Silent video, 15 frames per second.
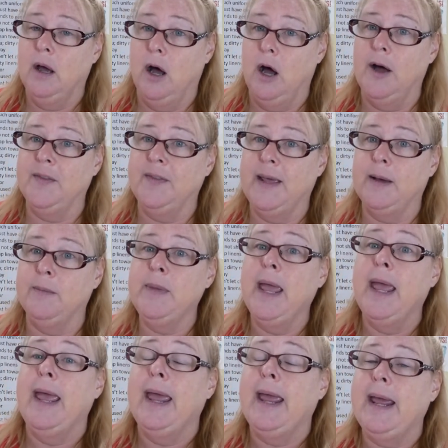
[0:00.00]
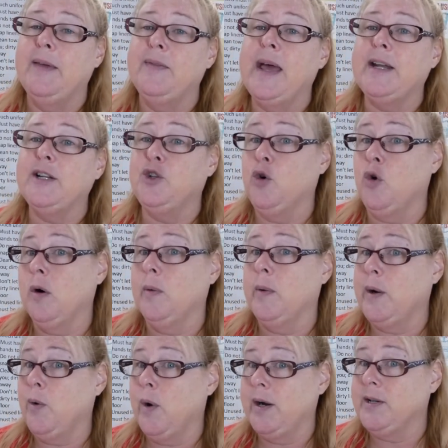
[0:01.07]
on them, and that door
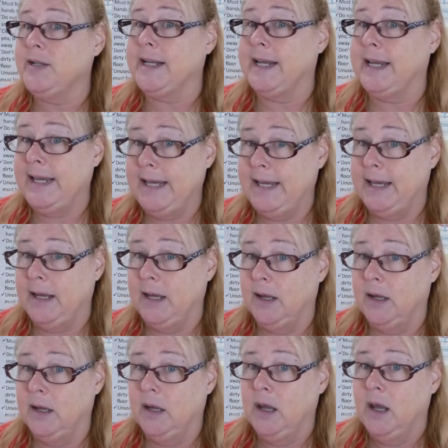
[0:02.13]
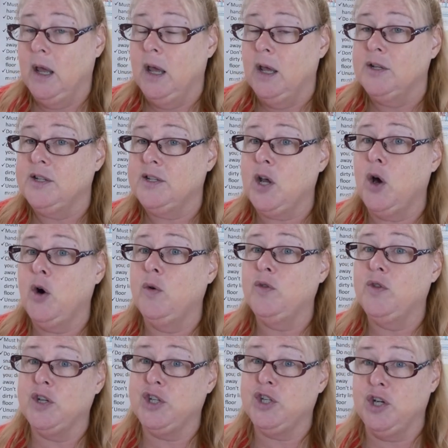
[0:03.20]
requires a key. So
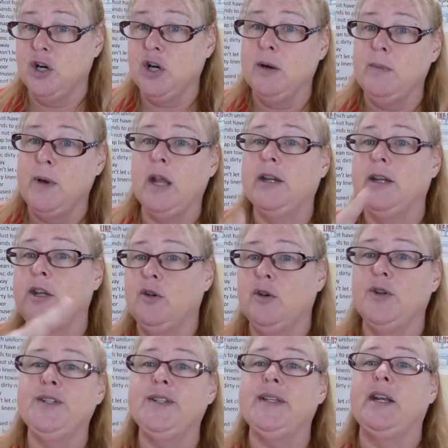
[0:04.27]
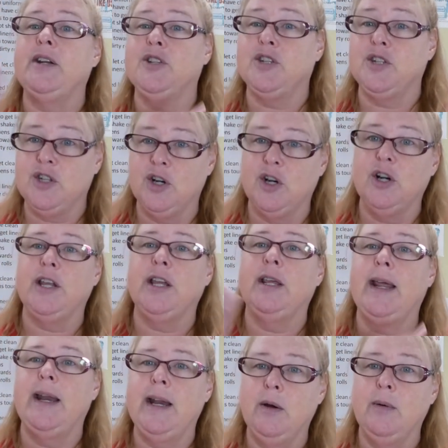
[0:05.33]
the sugar molecules that are
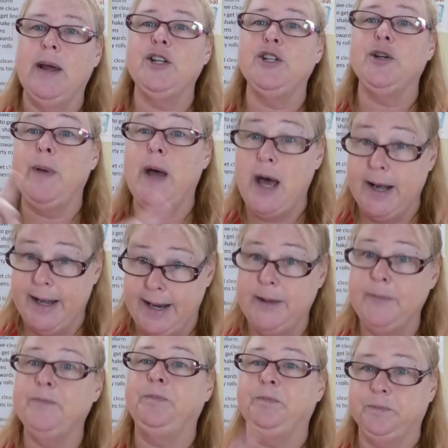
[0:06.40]
circulating around your body,